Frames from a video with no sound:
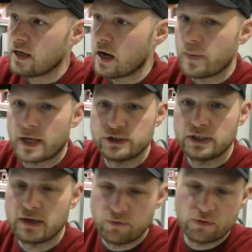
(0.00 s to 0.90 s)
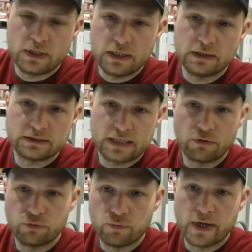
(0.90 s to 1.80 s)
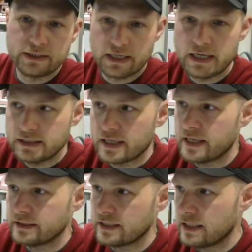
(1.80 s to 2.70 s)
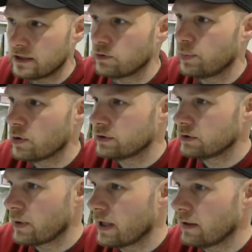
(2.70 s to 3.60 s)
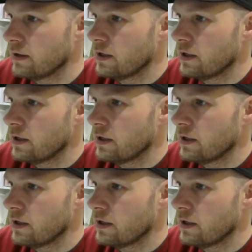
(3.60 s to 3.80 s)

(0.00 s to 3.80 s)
and we actually give you the sell-through rate in days in this report as well,